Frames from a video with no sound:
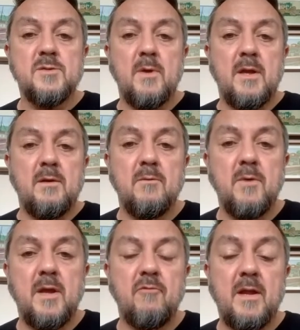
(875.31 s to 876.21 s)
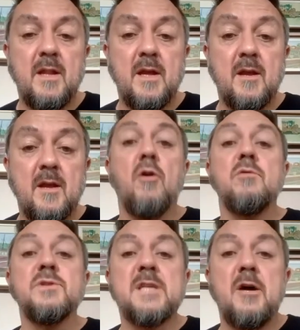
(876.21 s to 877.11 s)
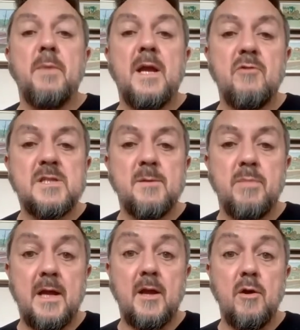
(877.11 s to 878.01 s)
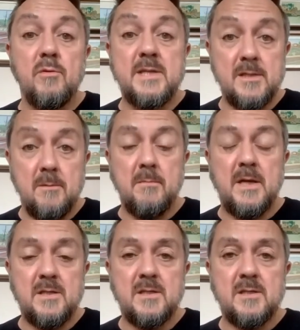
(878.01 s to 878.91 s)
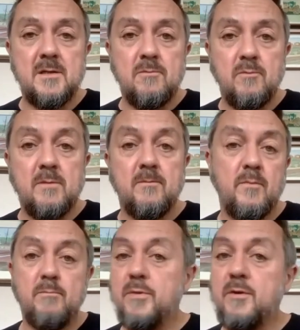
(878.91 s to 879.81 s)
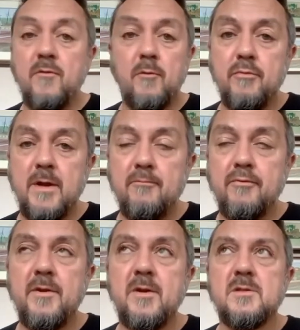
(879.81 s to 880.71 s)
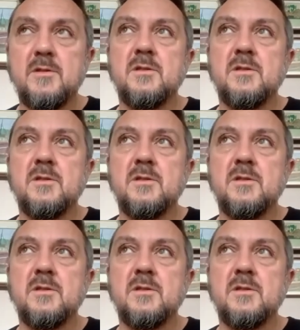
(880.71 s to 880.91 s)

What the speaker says: We ran like a wholesale bakery, supplying hotels in Manchester with beautiful bread products.